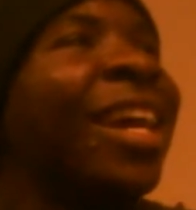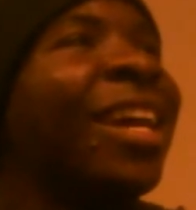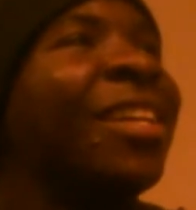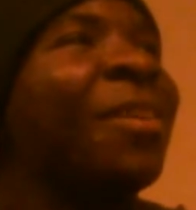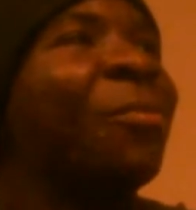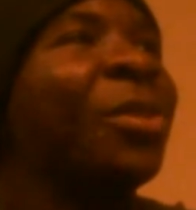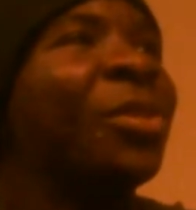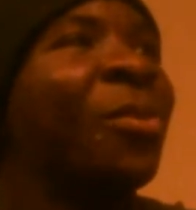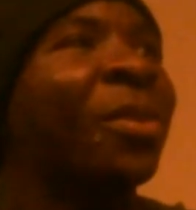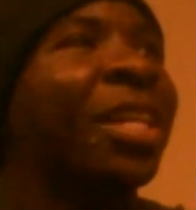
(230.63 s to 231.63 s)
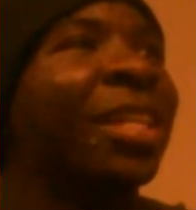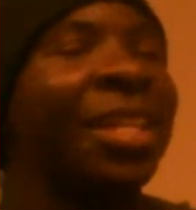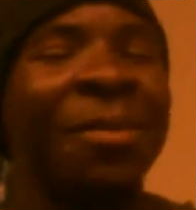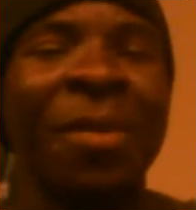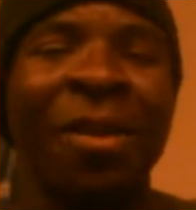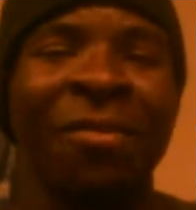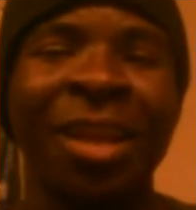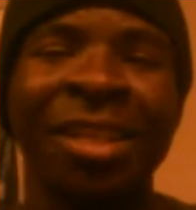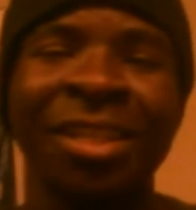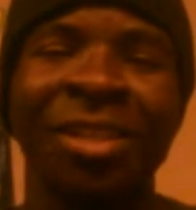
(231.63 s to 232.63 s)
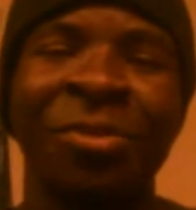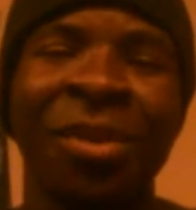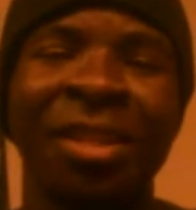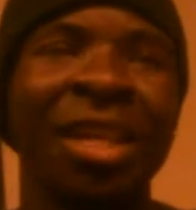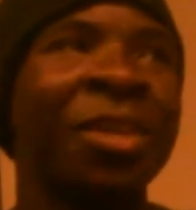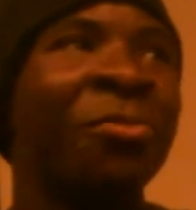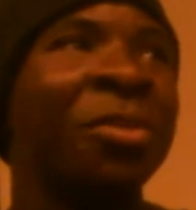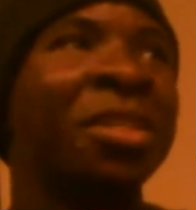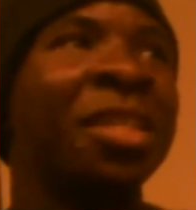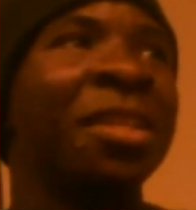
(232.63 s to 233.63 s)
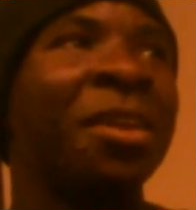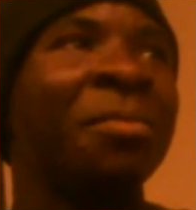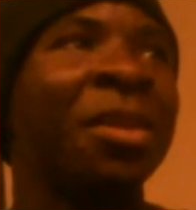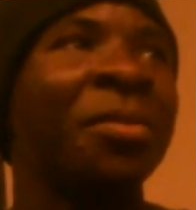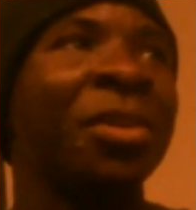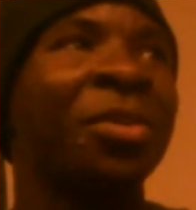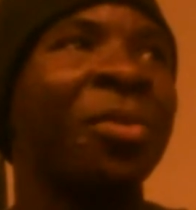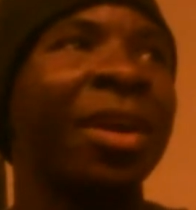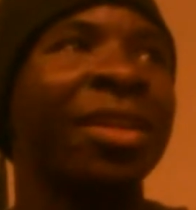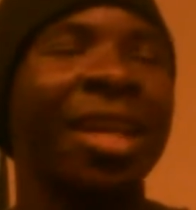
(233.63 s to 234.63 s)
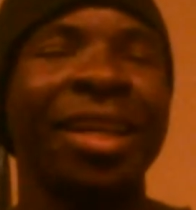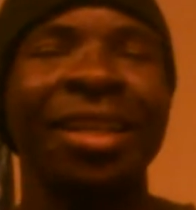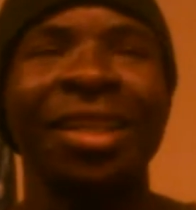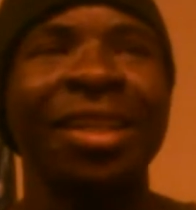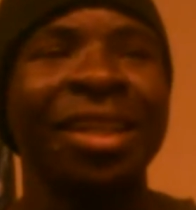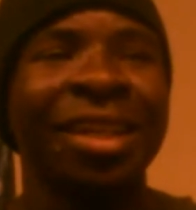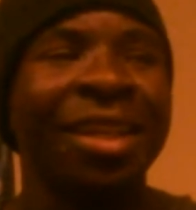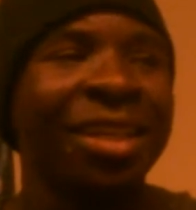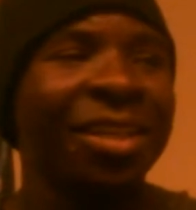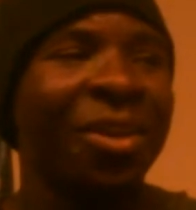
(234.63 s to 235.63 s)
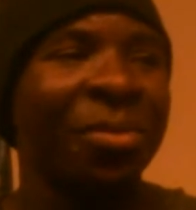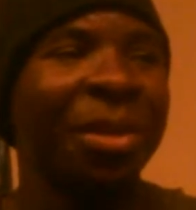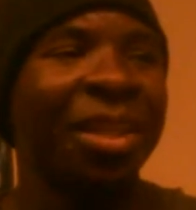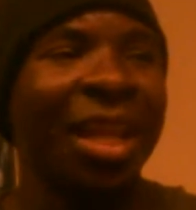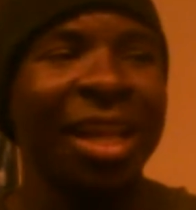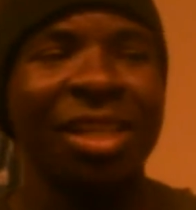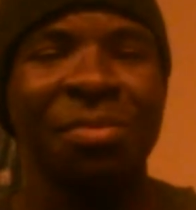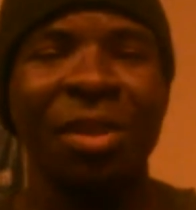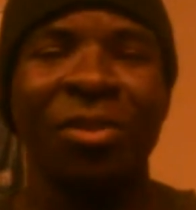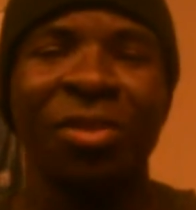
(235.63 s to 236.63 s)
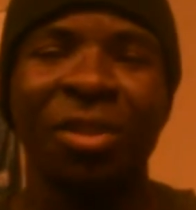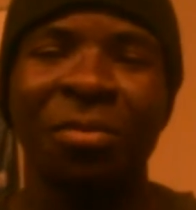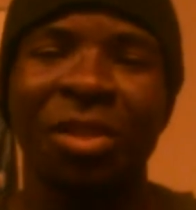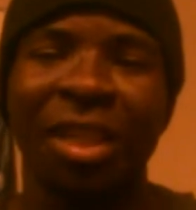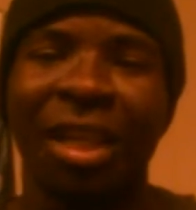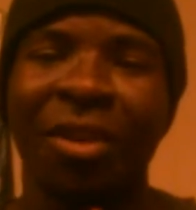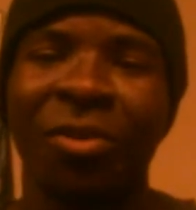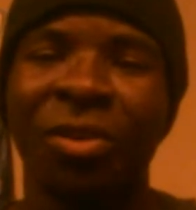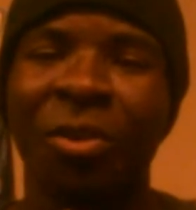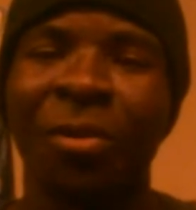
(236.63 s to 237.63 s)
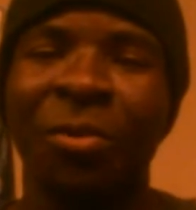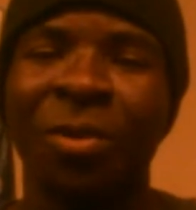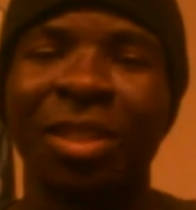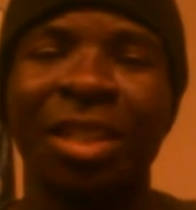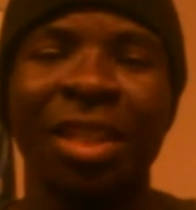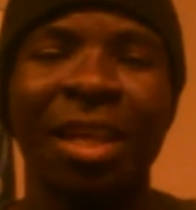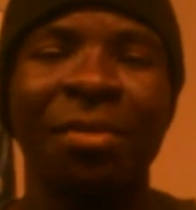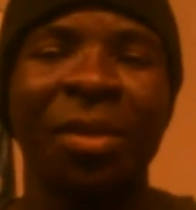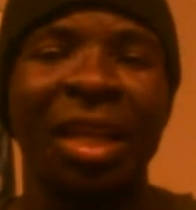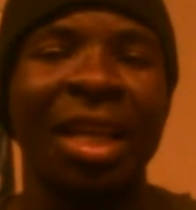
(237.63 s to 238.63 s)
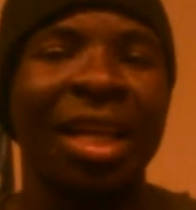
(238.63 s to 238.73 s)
And then when you don't get the amount of likes that you want, then you want to sit up there and cry like nobody likes me or some shit, or nobody wants to date me.